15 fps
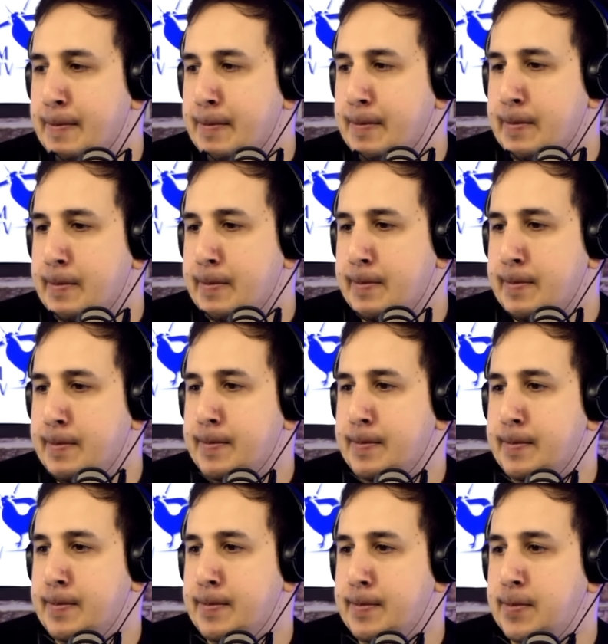
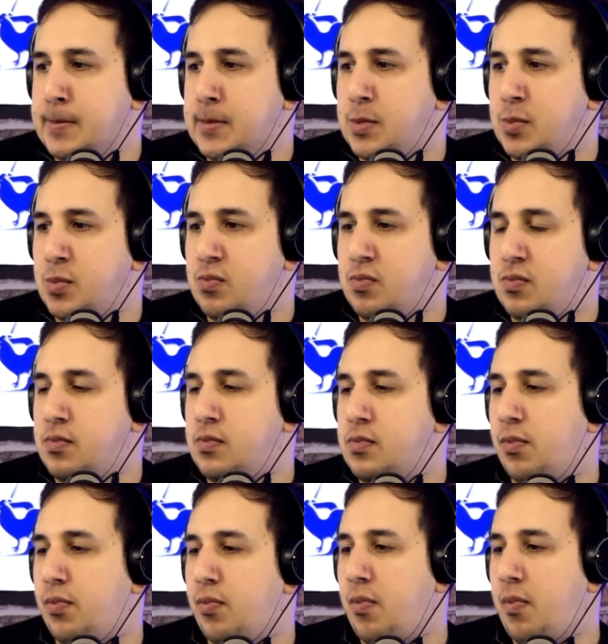
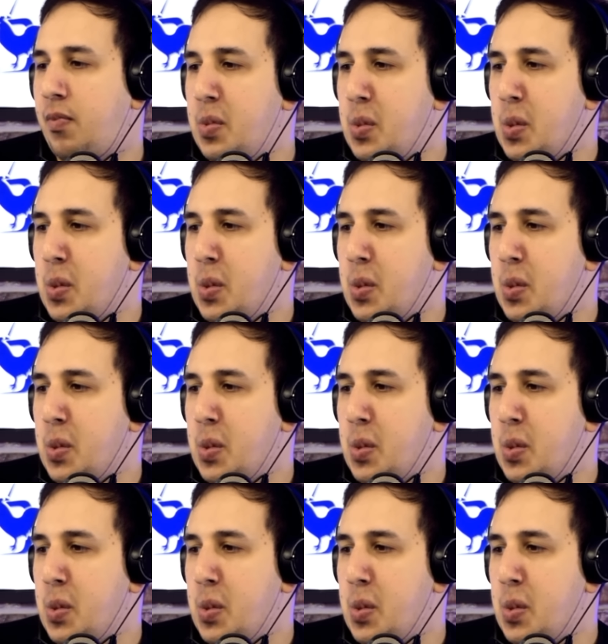No words are spoken by the person on screen.